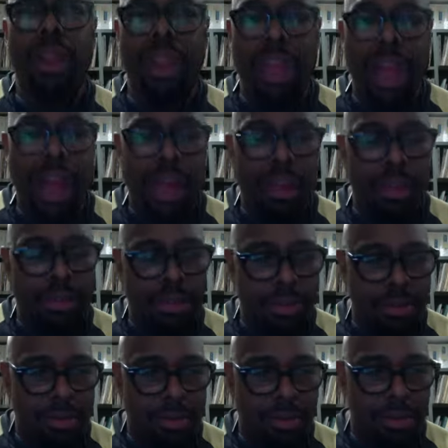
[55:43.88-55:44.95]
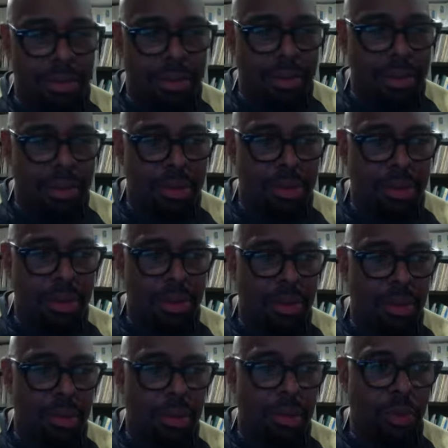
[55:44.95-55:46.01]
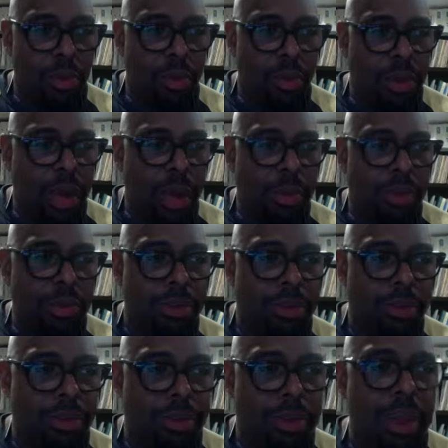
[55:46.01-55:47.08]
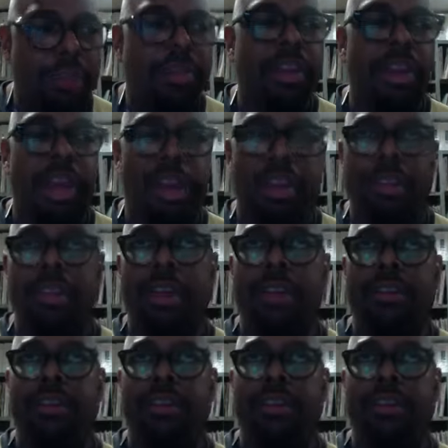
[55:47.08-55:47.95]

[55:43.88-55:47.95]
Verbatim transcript: that, when, when I was designated as the